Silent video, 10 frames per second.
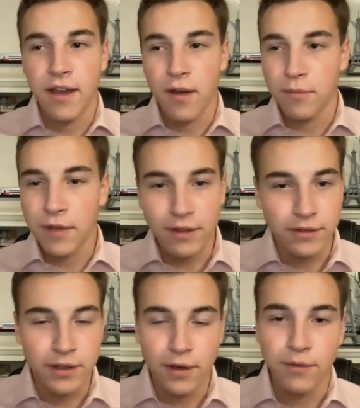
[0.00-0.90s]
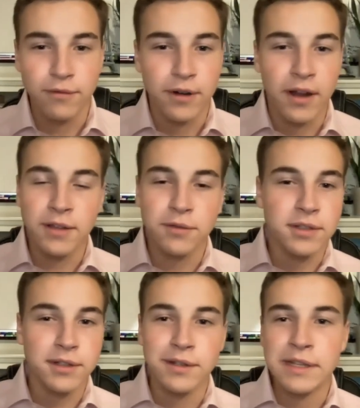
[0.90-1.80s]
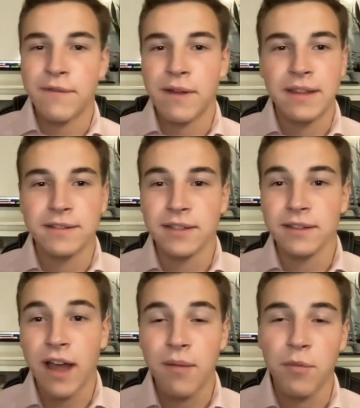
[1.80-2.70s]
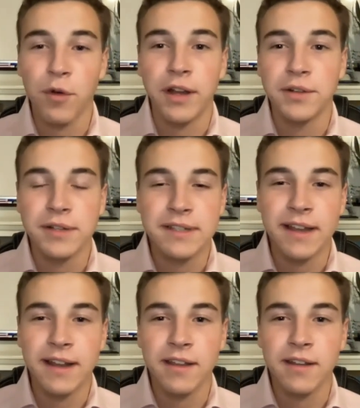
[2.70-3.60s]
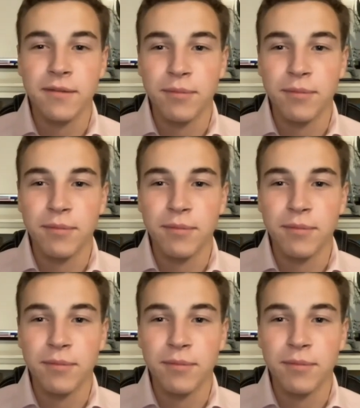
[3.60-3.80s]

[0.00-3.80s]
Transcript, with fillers: um, yeah. So for high school students, I find there's a lot more interest in it,